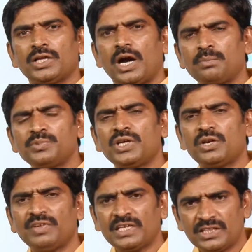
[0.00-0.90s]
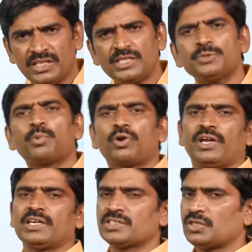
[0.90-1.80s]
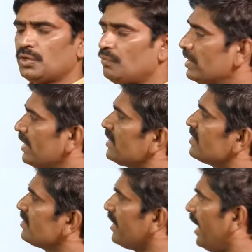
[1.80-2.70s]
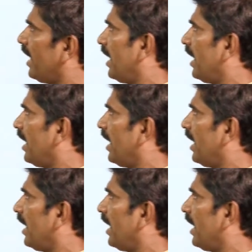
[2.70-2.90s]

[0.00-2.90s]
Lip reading: observing these products, we can say